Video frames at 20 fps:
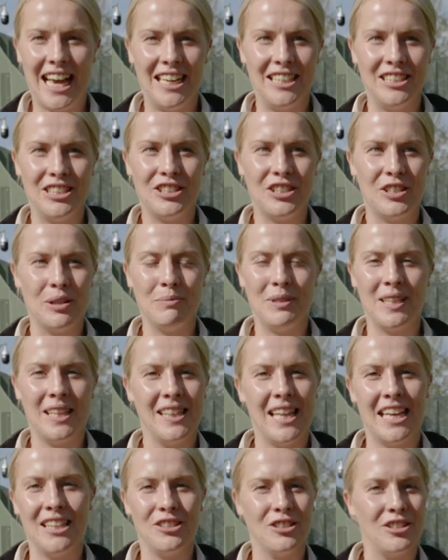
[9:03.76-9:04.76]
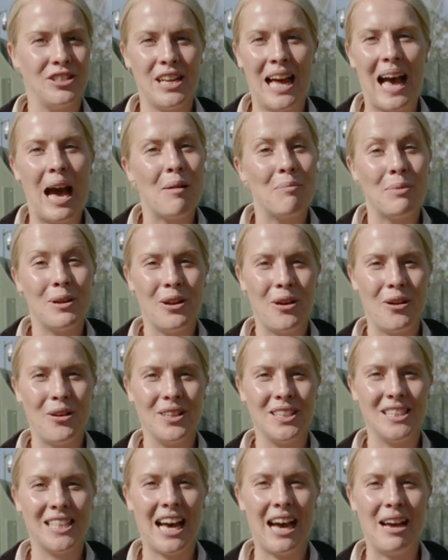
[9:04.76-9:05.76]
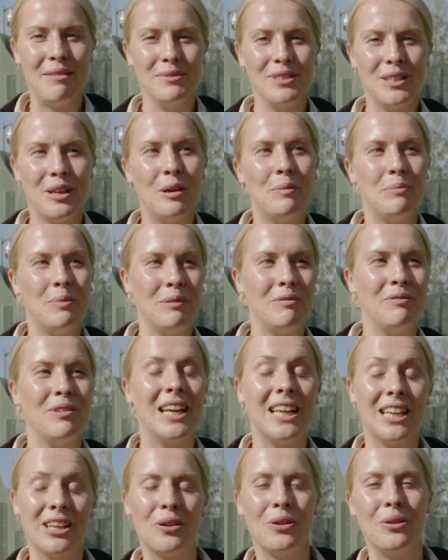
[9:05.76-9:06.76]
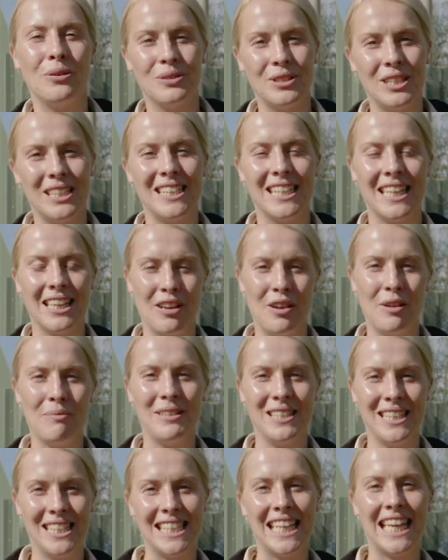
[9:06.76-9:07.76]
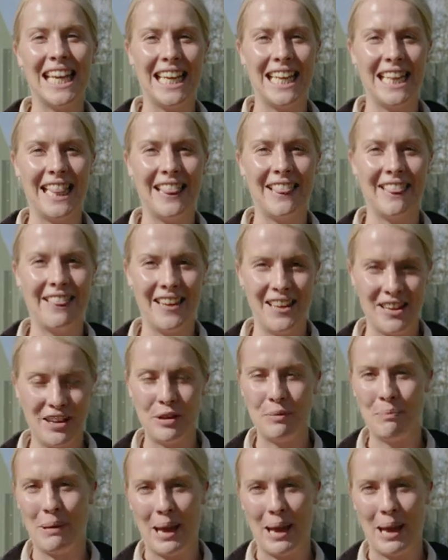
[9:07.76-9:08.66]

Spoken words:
and something that doesn't happen all the time. So it'd be really cool to come and see the new